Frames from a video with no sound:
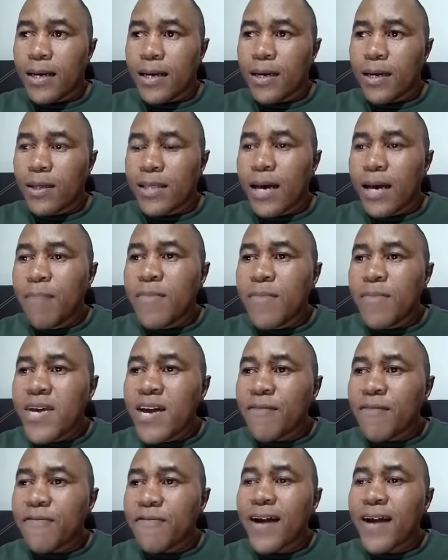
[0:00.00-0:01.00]
The mere
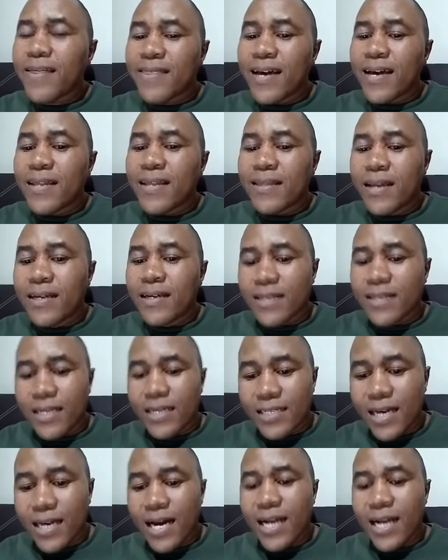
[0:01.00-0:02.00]
fact that there is a
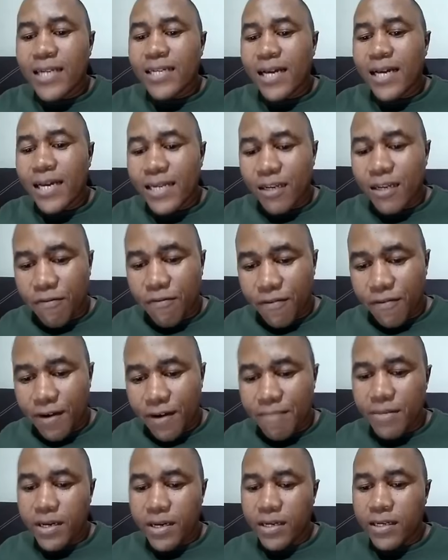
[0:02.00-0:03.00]
child headed
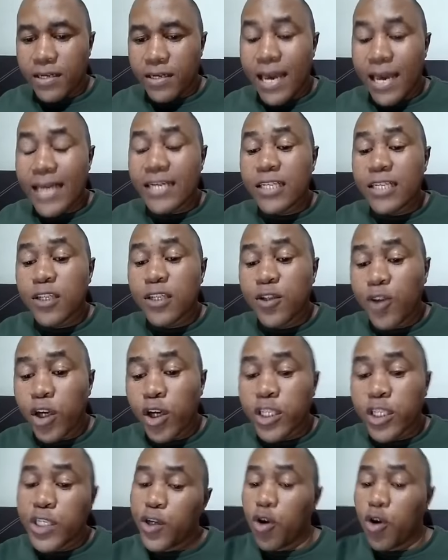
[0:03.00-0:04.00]
family and is
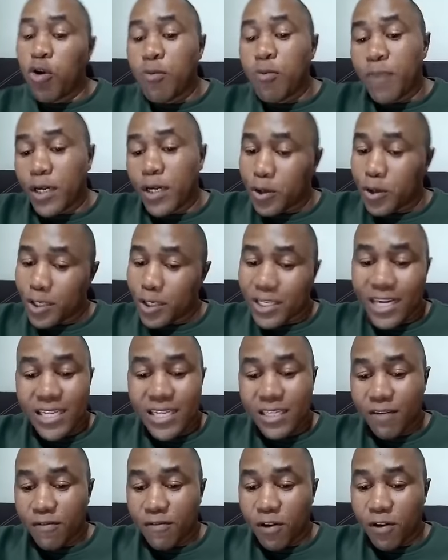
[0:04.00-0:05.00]
not known by social
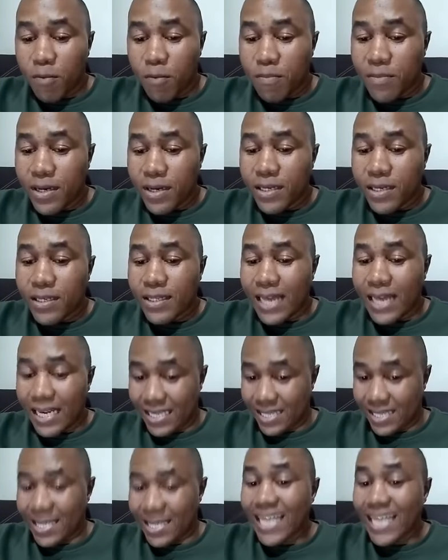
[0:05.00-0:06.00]
development,
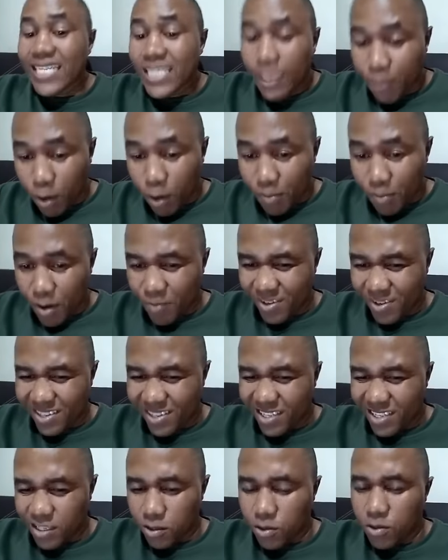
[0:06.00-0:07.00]
that, that is a problem on
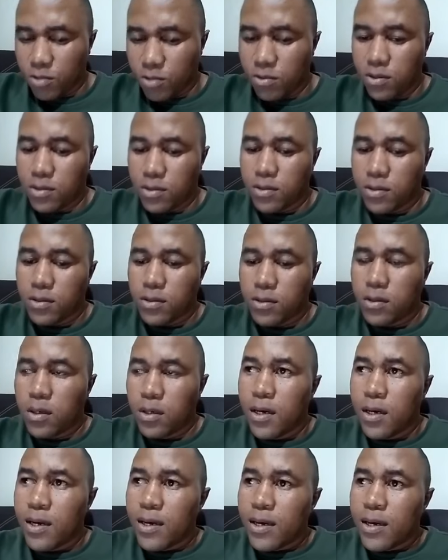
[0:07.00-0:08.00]
its own.
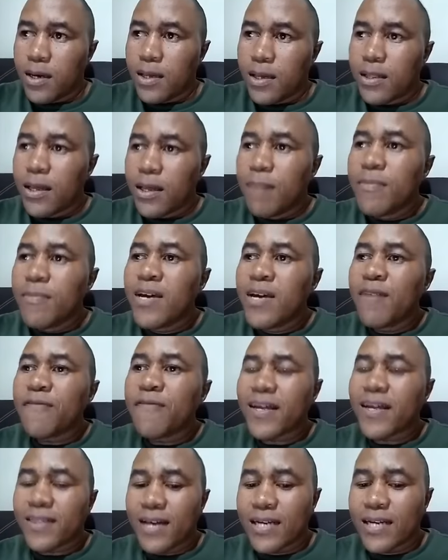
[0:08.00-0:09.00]
The mere
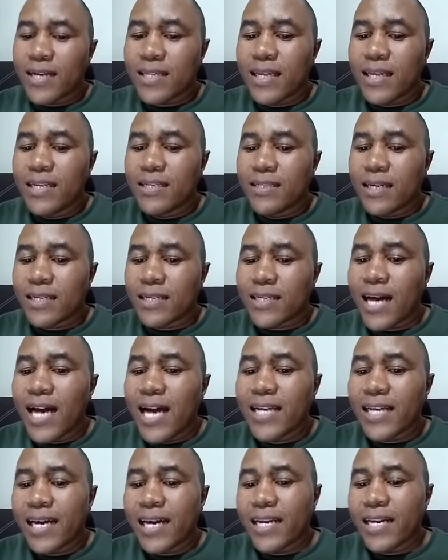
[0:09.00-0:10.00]
fact that there is a
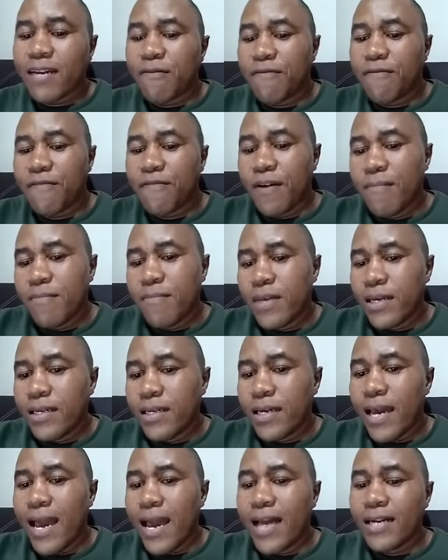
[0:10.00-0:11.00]
child headed
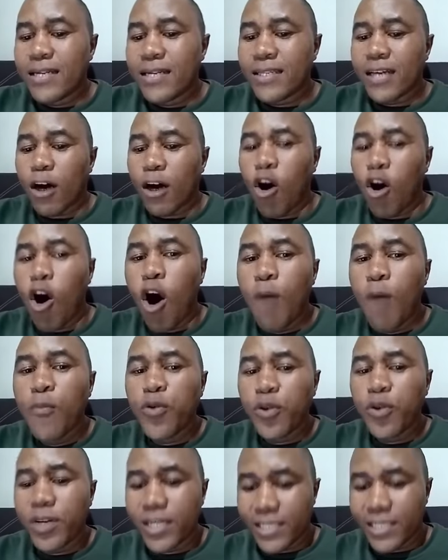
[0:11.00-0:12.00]
family and the
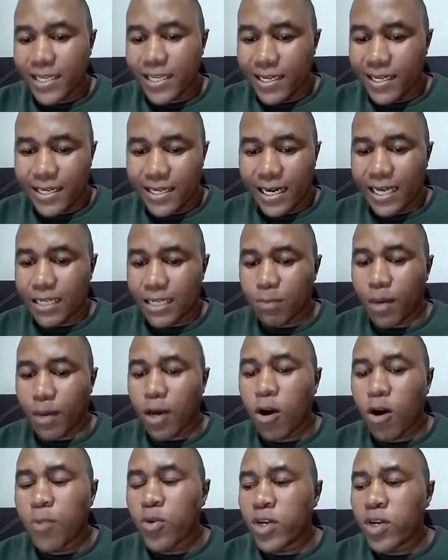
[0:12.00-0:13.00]
community leaders, by
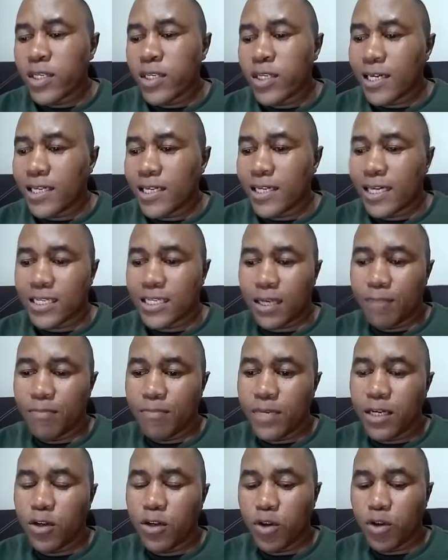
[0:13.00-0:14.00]
community leaders, I
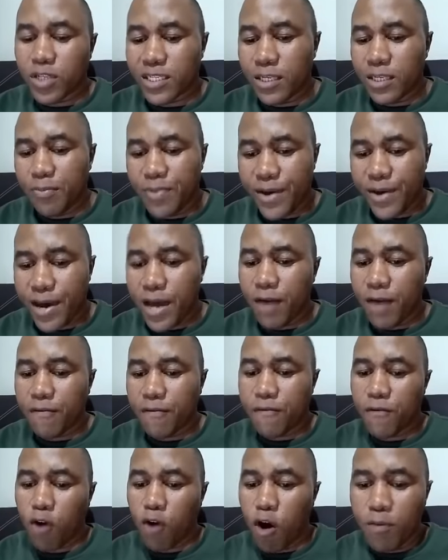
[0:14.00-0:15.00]
mean your CPF
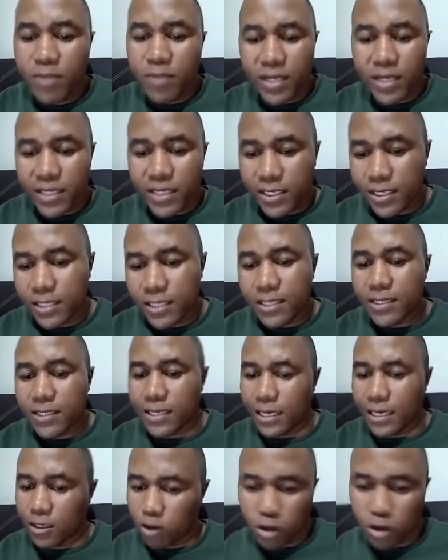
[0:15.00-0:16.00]
committees
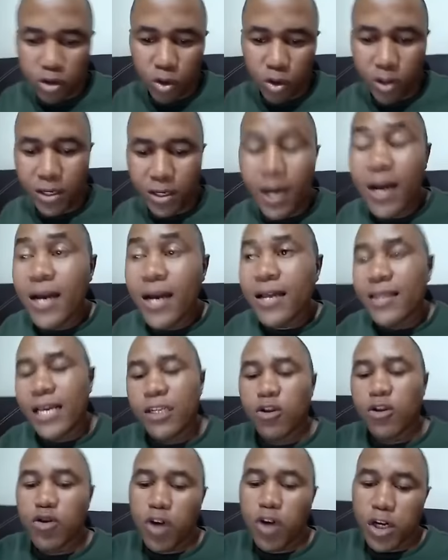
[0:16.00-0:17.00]
and so on, they
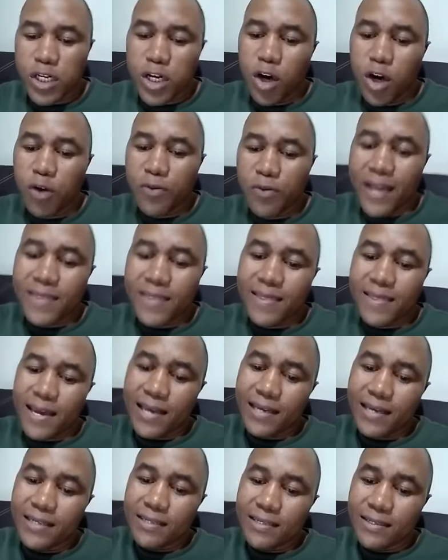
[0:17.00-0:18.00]
do not know that there
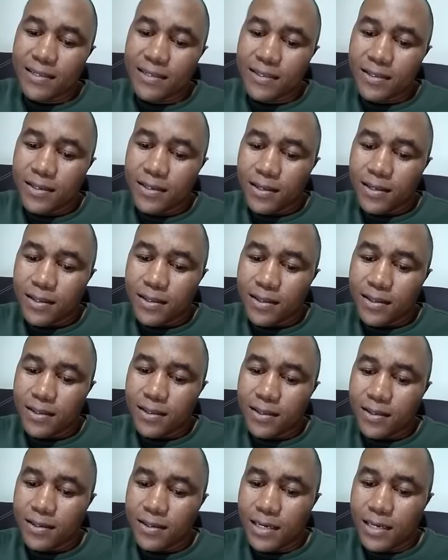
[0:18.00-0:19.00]
is
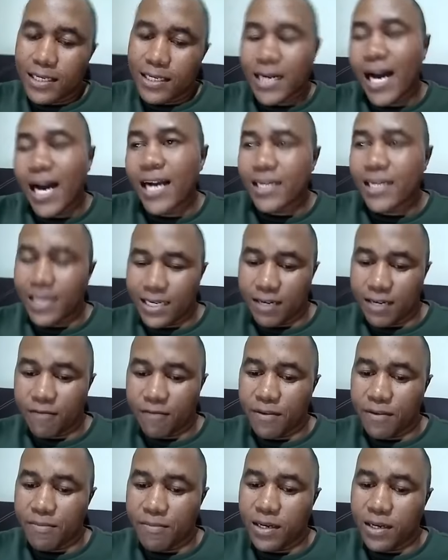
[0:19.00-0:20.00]
a child headed
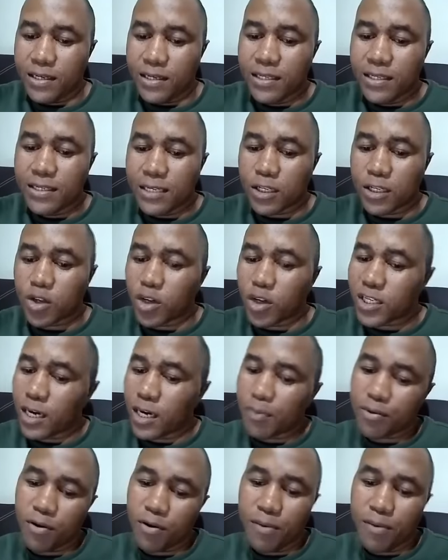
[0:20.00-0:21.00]
family, is a social
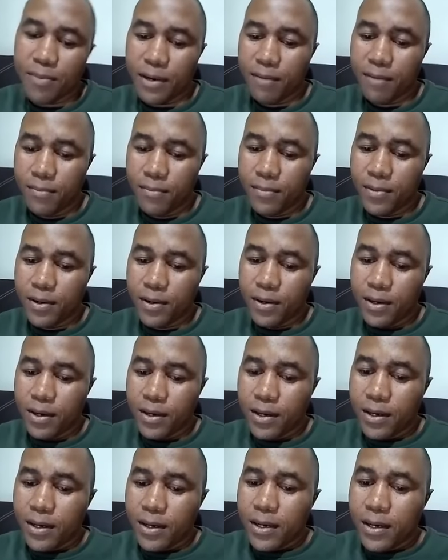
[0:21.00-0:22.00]
problem.
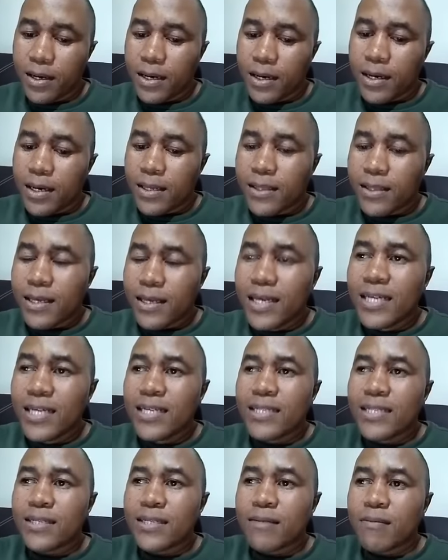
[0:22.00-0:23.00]

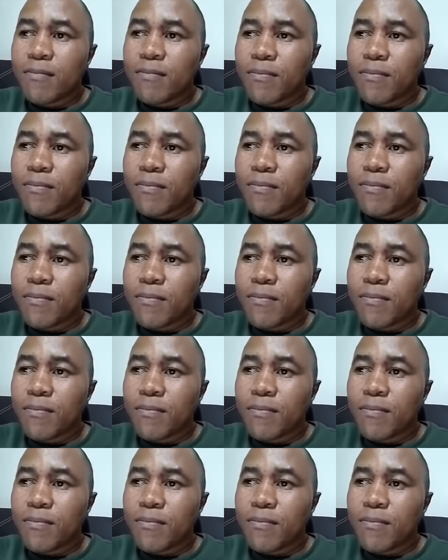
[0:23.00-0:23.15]
These